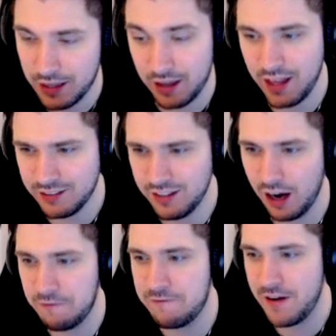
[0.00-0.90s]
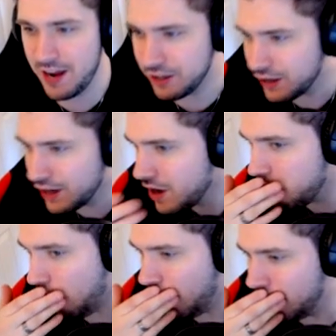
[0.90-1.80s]
Well, that, that, that's not a fail.
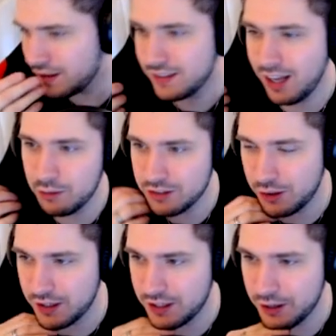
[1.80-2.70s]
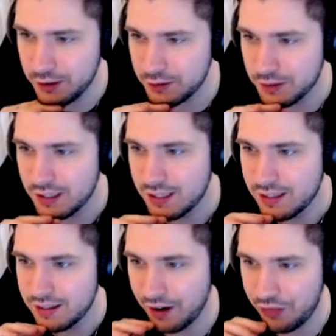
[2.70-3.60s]
That one's quite cool,
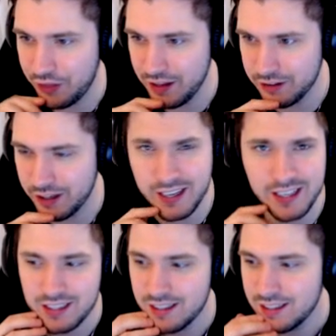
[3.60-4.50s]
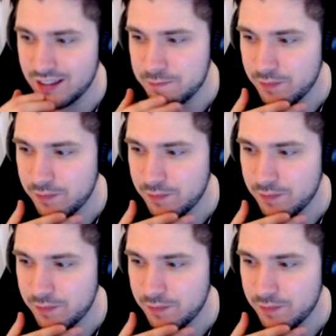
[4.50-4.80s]
I think, right?